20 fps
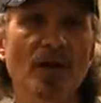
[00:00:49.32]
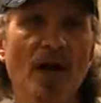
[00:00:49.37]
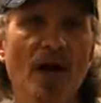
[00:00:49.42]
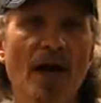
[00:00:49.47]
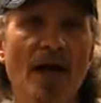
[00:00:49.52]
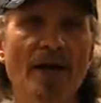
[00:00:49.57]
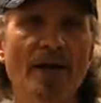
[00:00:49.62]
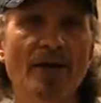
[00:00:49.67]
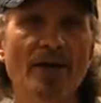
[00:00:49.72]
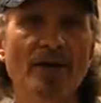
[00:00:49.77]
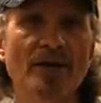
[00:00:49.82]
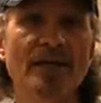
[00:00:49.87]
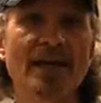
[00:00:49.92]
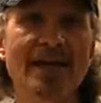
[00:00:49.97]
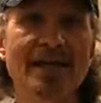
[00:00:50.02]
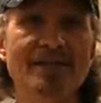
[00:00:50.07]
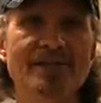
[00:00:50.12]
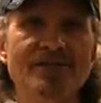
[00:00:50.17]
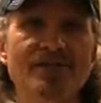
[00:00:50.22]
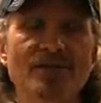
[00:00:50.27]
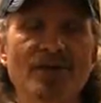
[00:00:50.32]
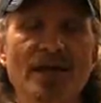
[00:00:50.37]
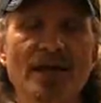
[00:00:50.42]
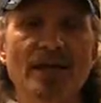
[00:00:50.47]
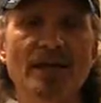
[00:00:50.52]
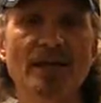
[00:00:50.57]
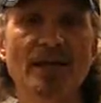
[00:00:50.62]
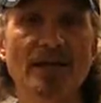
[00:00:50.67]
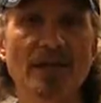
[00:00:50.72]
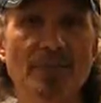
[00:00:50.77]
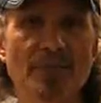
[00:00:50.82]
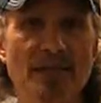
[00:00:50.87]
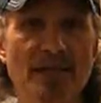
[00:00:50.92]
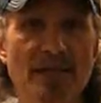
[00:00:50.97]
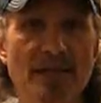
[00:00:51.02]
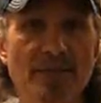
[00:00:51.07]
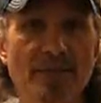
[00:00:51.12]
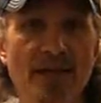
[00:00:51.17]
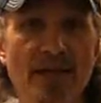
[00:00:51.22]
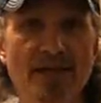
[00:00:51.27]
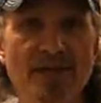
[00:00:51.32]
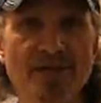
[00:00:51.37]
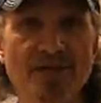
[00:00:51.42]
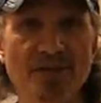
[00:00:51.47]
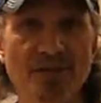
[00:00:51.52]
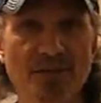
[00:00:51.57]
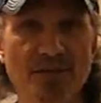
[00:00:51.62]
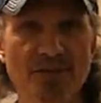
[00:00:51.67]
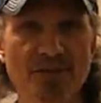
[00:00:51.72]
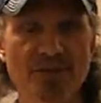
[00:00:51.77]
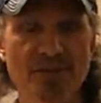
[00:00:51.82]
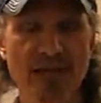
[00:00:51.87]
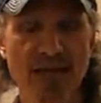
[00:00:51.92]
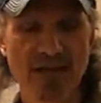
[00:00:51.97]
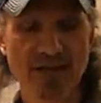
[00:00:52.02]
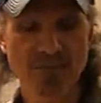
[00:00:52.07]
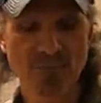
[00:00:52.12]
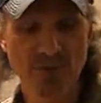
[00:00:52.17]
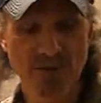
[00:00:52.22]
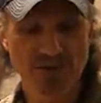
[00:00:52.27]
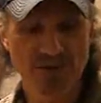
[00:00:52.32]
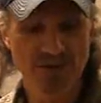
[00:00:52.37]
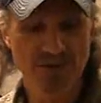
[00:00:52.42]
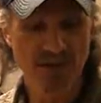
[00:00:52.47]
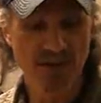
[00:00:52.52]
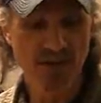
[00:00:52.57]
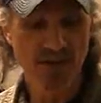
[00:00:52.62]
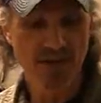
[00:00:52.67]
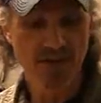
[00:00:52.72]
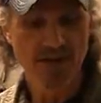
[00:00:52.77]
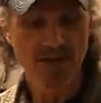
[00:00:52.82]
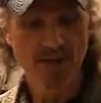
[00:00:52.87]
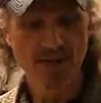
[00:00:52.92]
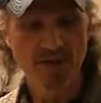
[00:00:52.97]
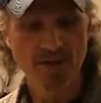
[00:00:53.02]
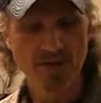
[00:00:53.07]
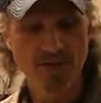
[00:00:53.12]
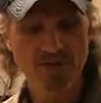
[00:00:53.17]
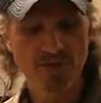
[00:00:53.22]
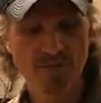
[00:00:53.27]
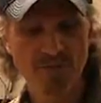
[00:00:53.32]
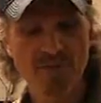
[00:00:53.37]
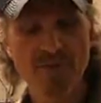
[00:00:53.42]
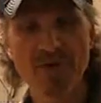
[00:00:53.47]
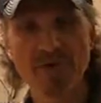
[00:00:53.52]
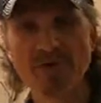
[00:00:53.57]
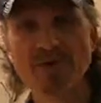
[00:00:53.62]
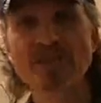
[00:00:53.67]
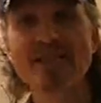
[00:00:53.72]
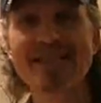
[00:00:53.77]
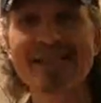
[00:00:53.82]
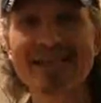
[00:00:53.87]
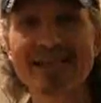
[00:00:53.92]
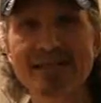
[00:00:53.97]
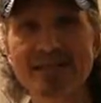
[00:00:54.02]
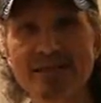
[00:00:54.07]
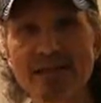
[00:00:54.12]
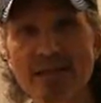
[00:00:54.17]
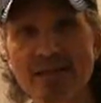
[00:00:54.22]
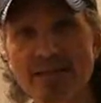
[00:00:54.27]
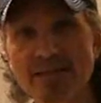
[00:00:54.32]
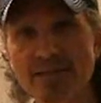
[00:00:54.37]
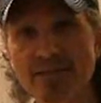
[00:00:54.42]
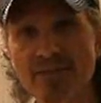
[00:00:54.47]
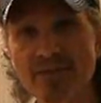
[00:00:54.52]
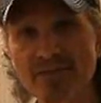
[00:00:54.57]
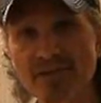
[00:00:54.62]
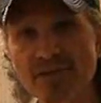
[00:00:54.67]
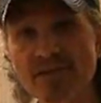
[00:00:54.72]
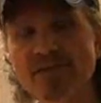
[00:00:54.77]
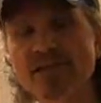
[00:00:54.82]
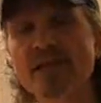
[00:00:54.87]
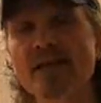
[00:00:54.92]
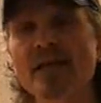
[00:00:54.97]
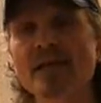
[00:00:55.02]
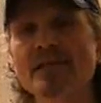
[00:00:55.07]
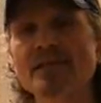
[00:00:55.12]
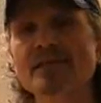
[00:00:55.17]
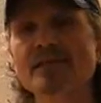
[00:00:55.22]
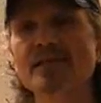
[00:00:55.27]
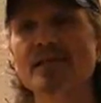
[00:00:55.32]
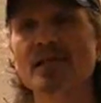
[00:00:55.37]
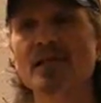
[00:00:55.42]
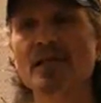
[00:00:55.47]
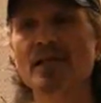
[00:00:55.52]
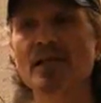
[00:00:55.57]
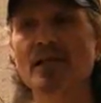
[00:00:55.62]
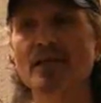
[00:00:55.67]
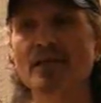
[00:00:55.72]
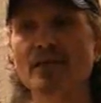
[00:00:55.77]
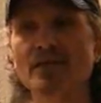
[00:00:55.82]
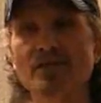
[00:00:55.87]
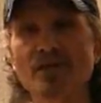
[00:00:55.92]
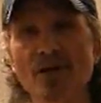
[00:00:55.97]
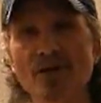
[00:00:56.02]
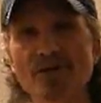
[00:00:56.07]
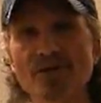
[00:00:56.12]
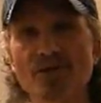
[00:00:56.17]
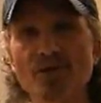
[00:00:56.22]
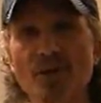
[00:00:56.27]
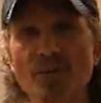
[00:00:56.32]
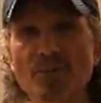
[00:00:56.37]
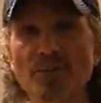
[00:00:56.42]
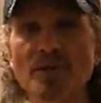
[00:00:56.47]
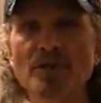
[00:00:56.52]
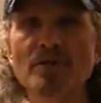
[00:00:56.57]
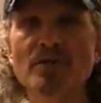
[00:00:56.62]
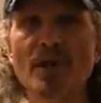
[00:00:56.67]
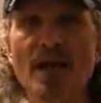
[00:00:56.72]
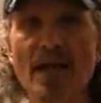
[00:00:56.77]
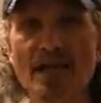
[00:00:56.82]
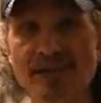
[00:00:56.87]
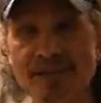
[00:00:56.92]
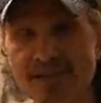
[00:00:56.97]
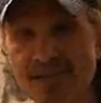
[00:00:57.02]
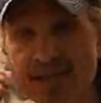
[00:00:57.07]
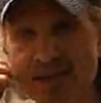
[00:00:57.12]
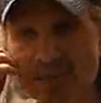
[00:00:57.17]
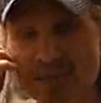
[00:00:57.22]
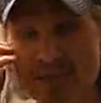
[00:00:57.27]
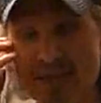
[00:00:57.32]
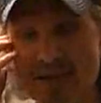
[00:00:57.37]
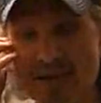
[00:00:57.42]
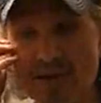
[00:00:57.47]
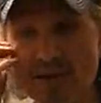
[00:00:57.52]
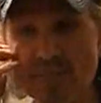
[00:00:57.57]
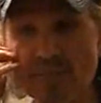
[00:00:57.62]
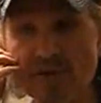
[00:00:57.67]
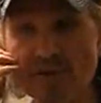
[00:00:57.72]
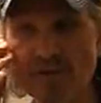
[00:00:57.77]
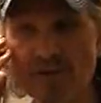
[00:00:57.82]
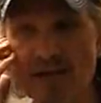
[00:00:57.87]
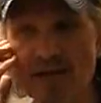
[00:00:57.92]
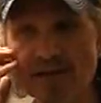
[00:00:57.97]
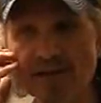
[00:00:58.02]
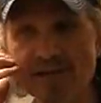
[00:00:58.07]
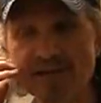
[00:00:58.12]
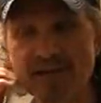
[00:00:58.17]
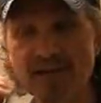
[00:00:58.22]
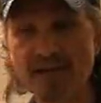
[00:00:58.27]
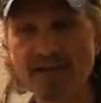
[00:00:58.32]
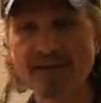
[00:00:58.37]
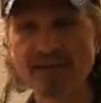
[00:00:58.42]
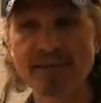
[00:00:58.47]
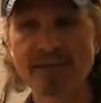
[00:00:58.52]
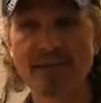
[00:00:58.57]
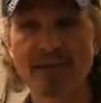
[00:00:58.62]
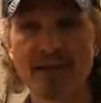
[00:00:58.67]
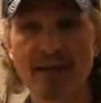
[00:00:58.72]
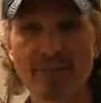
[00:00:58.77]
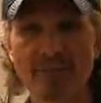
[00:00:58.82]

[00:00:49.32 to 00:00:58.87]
higher gauge string, like a medium gauge set, which goes from 13 to 56. There's also a bluegrass set, what they call a bluegrass set.